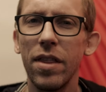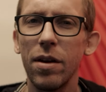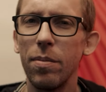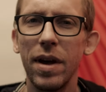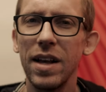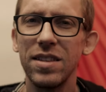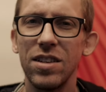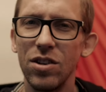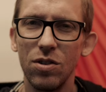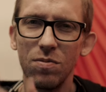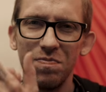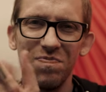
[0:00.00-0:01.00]
on their pants
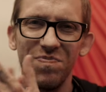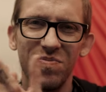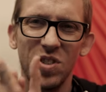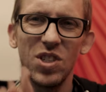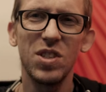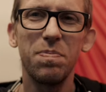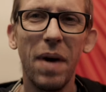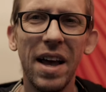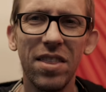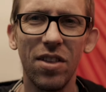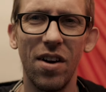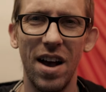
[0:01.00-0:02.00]
and you
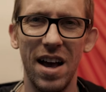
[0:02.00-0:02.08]
spank their